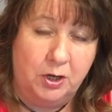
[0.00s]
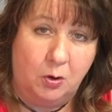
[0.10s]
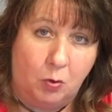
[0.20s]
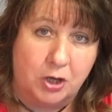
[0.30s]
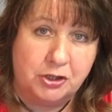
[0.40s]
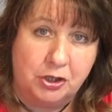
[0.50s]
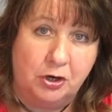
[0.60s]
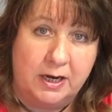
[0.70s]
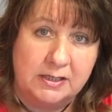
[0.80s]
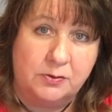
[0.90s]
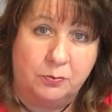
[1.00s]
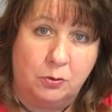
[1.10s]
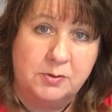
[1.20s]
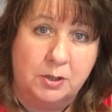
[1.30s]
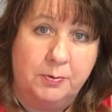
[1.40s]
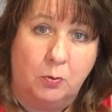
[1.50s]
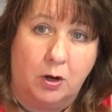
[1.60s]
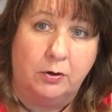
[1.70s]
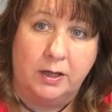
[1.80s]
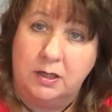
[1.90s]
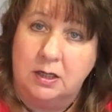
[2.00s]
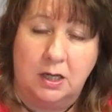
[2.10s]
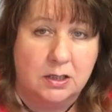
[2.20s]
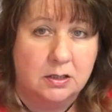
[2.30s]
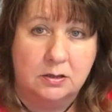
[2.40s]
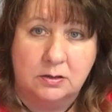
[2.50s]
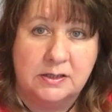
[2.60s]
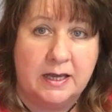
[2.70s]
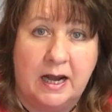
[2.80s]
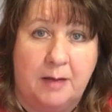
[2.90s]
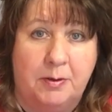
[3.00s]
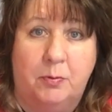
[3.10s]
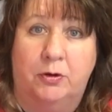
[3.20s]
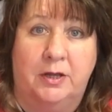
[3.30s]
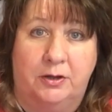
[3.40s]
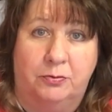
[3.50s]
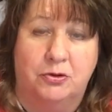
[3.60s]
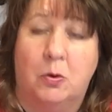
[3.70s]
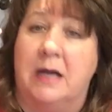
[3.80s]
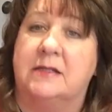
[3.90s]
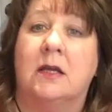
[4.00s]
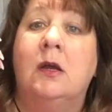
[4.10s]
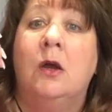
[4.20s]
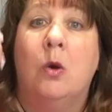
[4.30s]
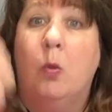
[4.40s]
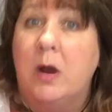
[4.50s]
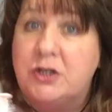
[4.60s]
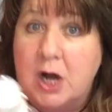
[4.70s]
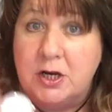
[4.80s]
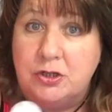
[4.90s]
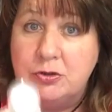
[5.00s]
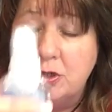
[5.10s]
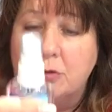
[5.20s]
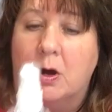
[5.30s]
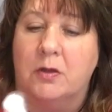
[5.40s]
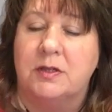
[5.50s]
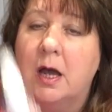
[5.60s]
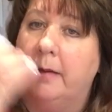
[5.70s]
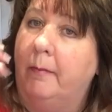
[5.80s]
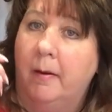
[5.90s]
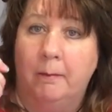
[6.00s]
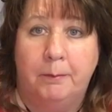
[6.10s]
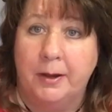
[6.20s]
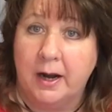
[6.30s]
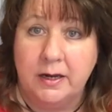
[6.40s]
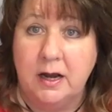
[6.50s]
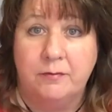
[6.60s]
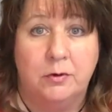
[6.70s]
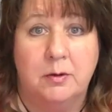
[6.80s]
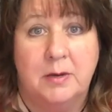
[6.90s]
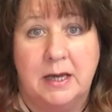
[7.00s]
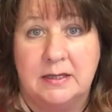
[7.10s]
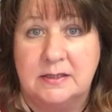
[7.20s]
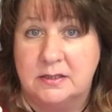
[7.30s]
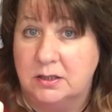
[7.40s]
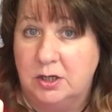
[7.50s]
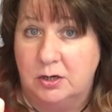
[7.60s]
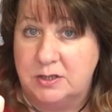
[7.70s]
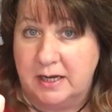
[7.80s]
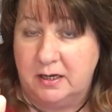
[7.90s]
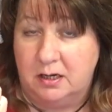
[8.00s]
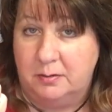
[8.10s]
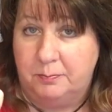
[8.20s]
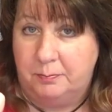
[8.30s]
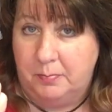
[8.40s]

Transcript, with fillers: you know, washing your hands with warm soapy water and singing happy birthday through twice, which I do all the time. But I never am against, you know, taking an